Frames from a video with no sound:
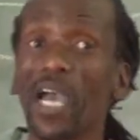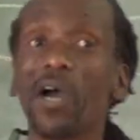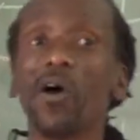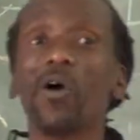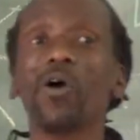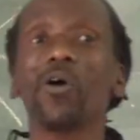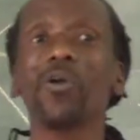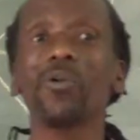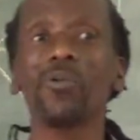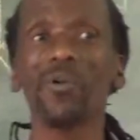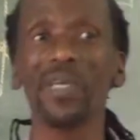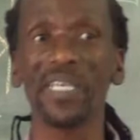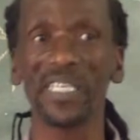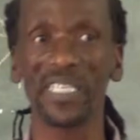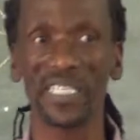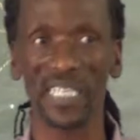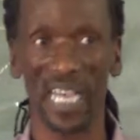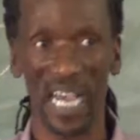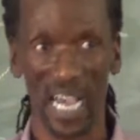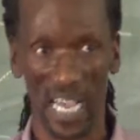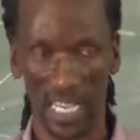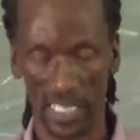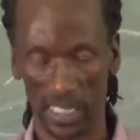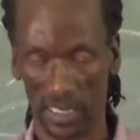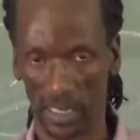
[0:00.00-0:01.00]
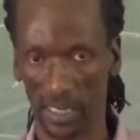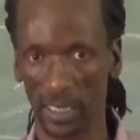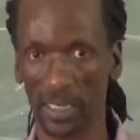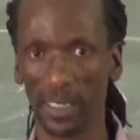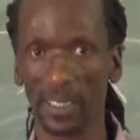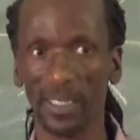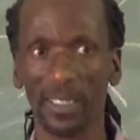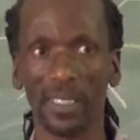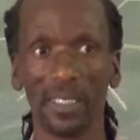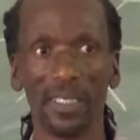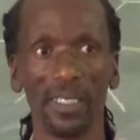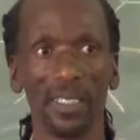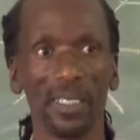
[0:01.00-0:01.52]
I always ask,
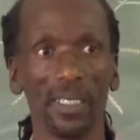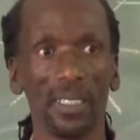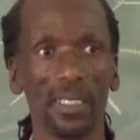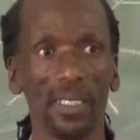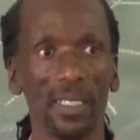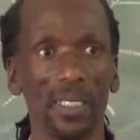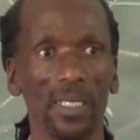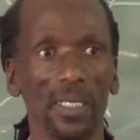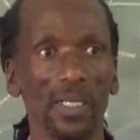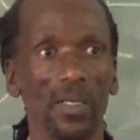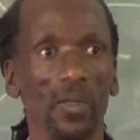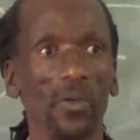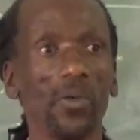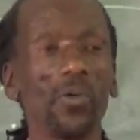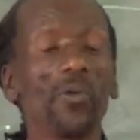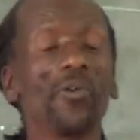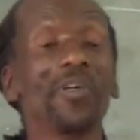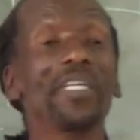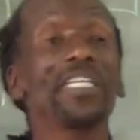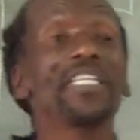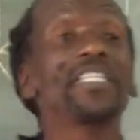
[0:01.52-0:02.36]
who